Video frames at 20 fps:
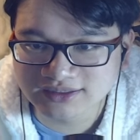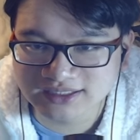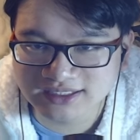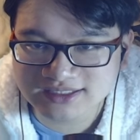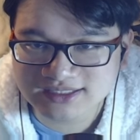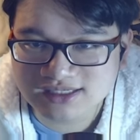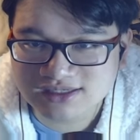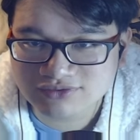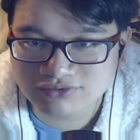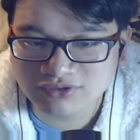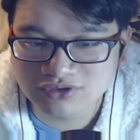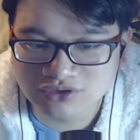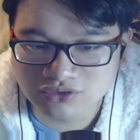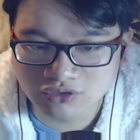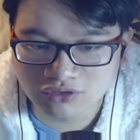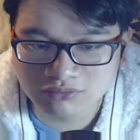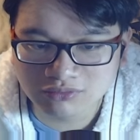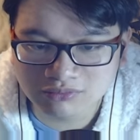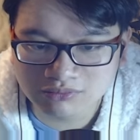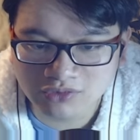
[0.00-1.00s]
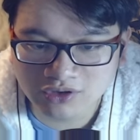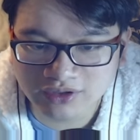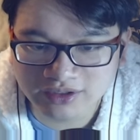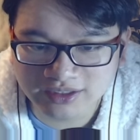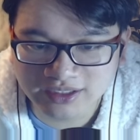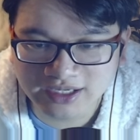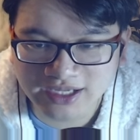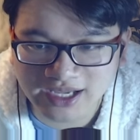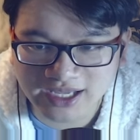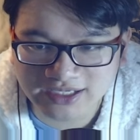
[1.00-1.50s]
this is for normal
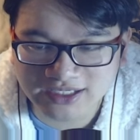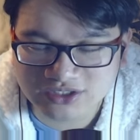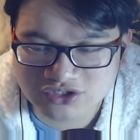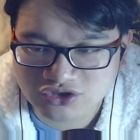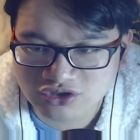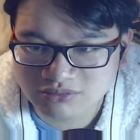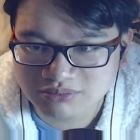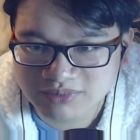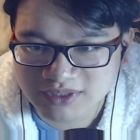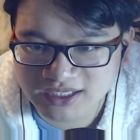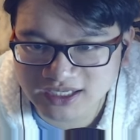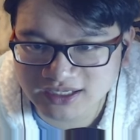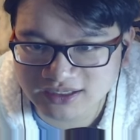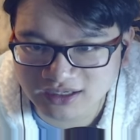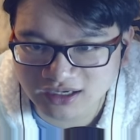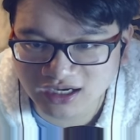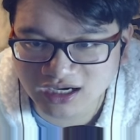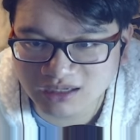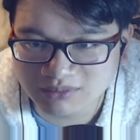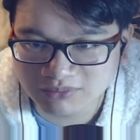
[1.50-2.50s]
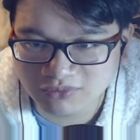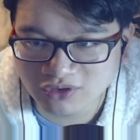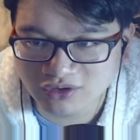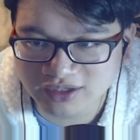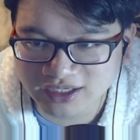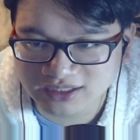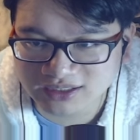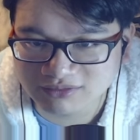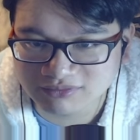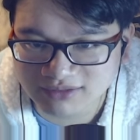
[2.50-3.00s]
mode and it should be in hard mode
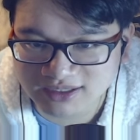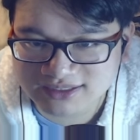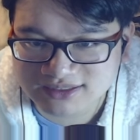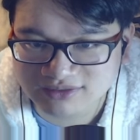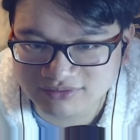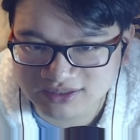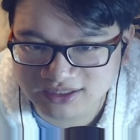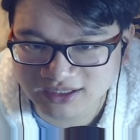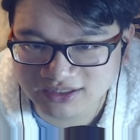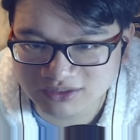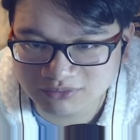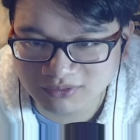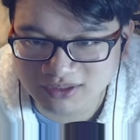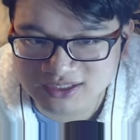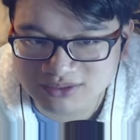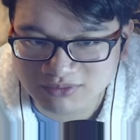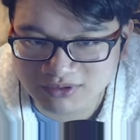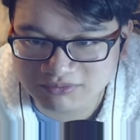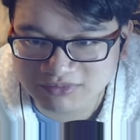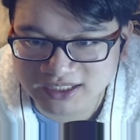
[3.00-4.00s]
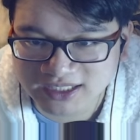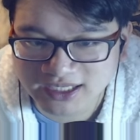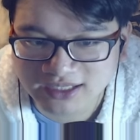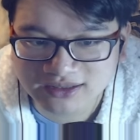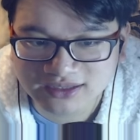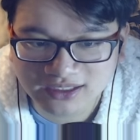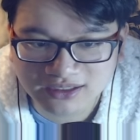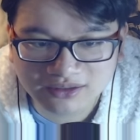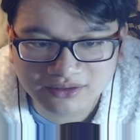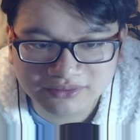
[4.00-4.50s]
and the rest of the other ones when we get
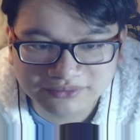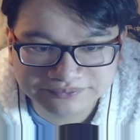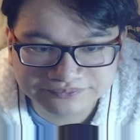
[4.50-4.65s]
there.